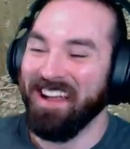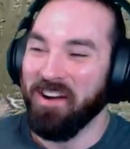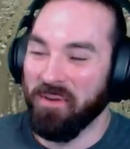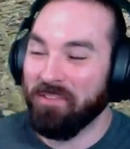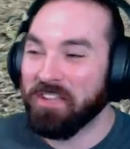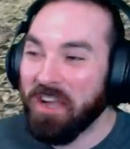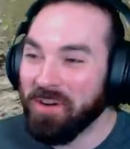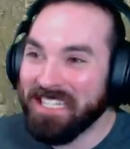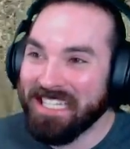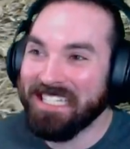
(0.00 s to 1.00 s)
we have to go a
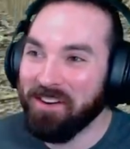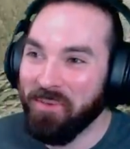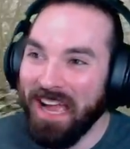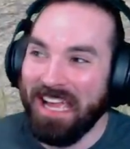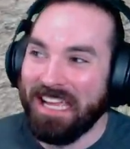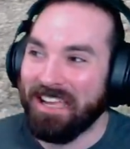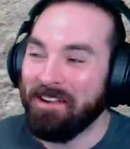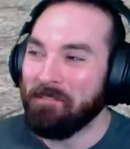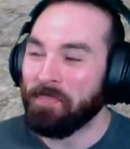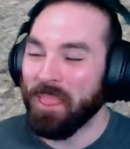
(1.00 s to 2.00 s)
decent way.
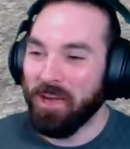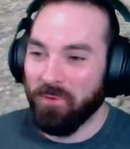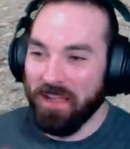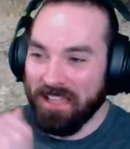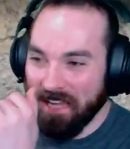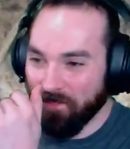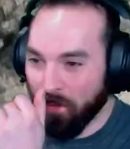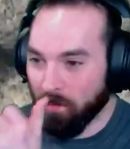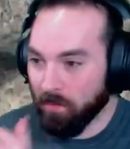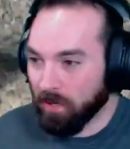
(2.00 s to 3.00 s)
We
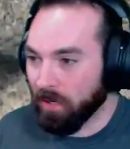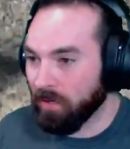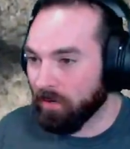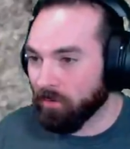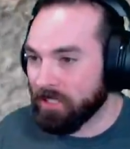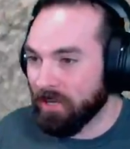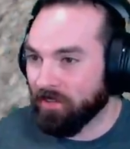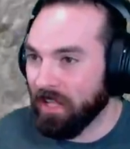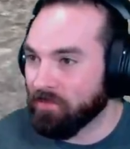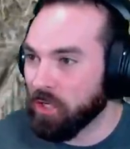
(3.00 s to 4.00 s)
definitely. Oh God! We
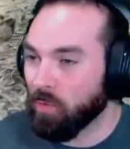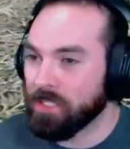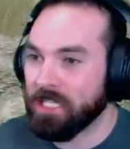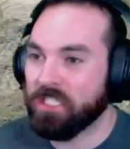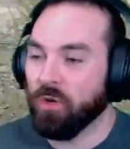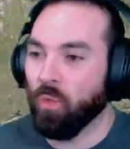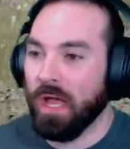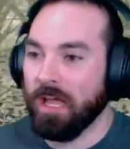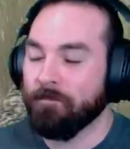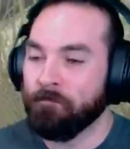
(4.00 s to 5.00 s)
definitely have to go a decent way.